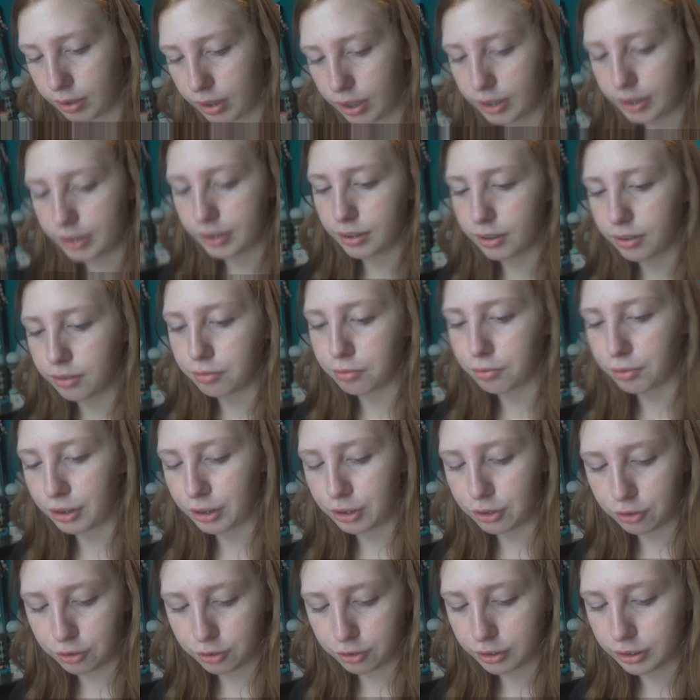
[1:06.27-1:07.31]
I still have
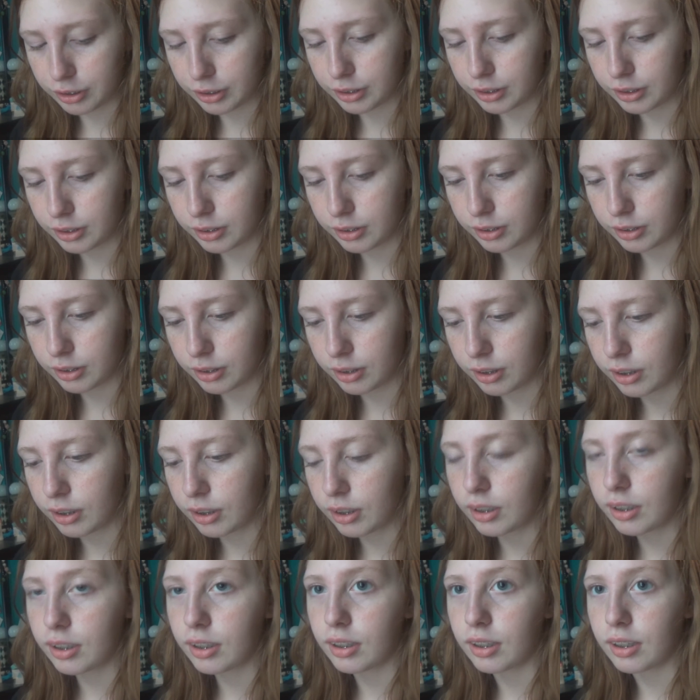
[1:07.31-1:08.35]
Rachel's
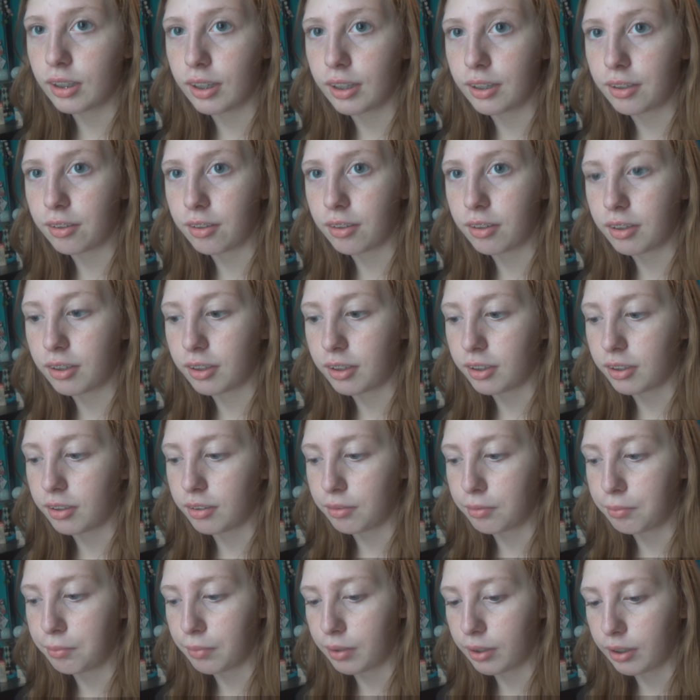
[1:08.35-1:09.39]
letter
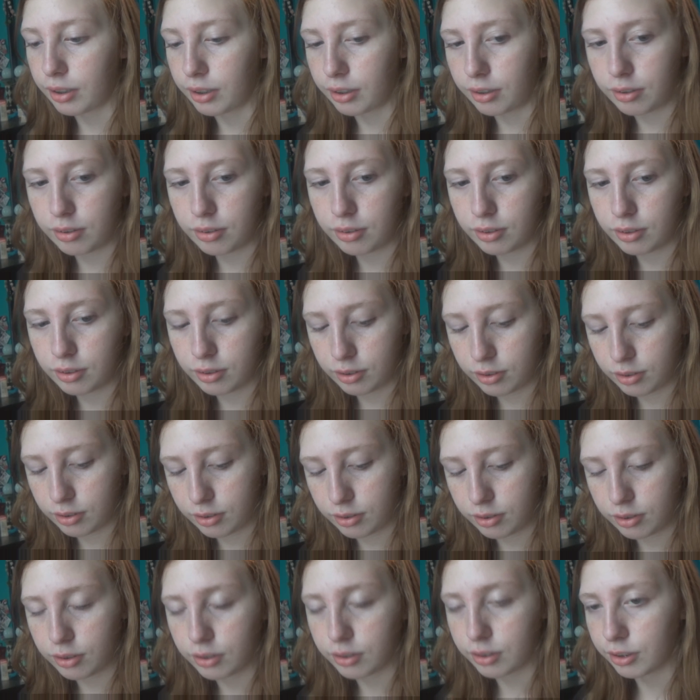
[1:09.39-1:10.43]
in my
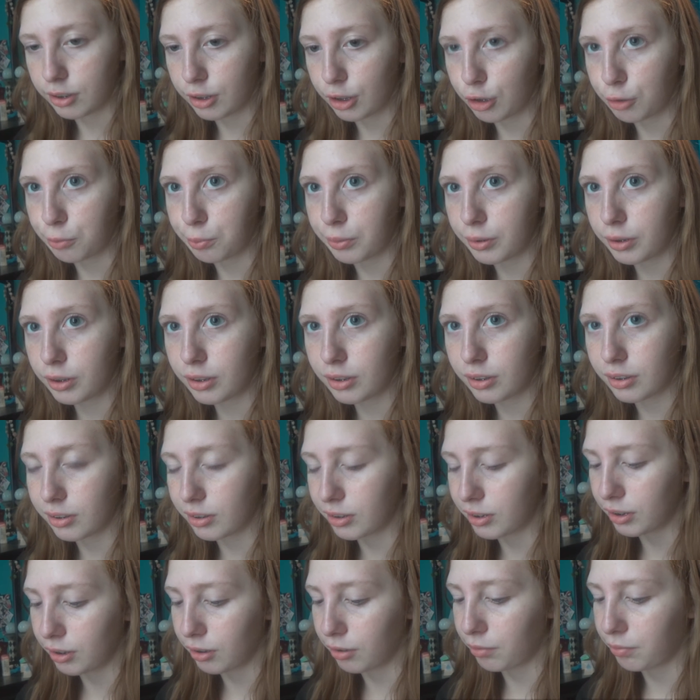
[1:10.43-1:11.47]
notebook,
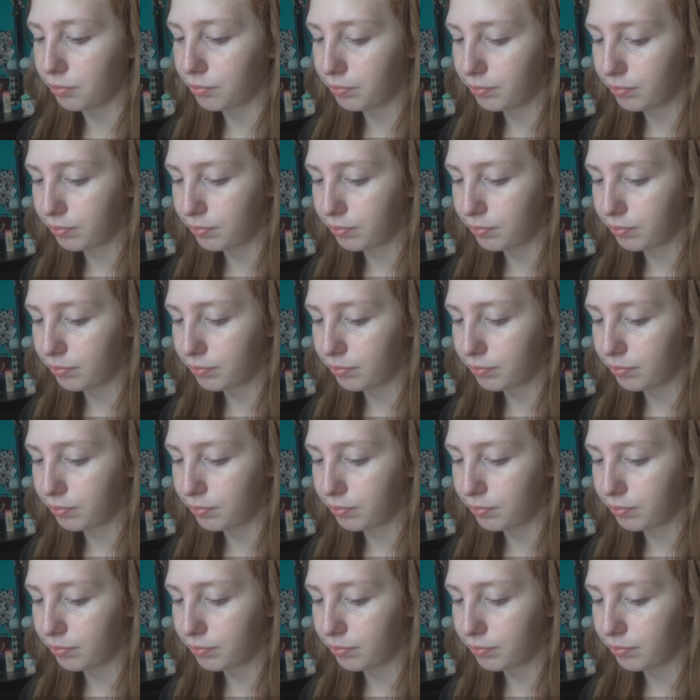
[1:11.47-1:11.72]
so